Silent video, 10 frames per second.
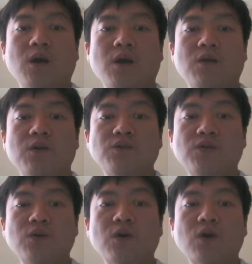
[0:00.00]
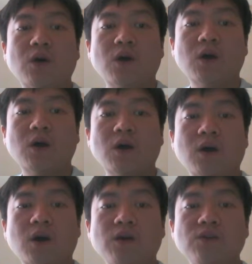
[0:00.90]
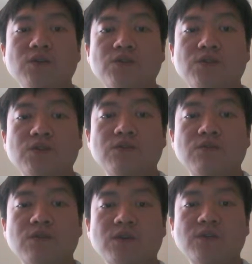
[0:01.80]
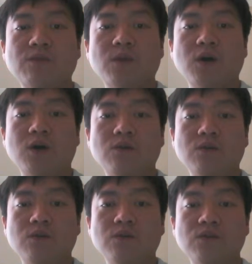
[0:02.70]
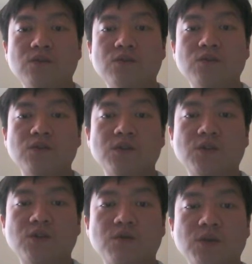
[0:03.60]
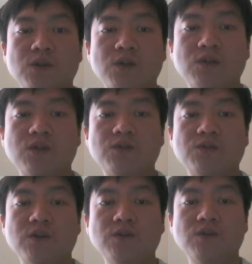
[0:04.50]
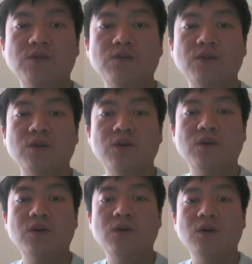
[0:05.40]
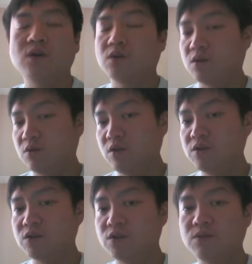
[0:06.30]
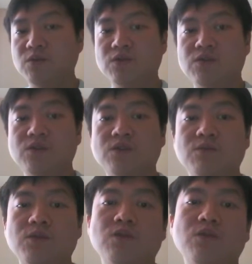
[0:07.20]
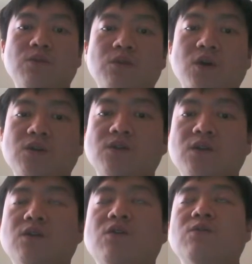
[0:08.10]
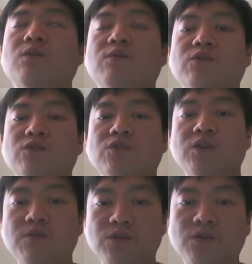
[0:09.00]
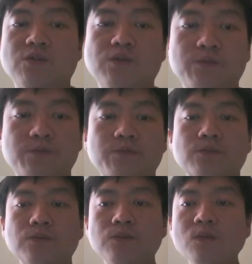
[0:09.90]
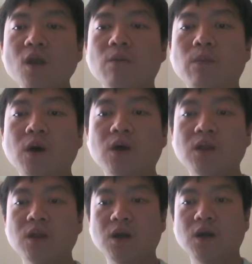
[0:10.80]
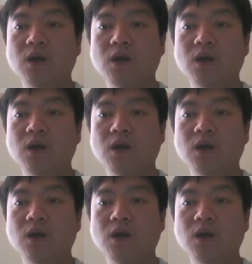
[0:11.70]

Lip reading: And also, I used the regression model to determine the strength of the relationship between the median home price and Airbnb user review. But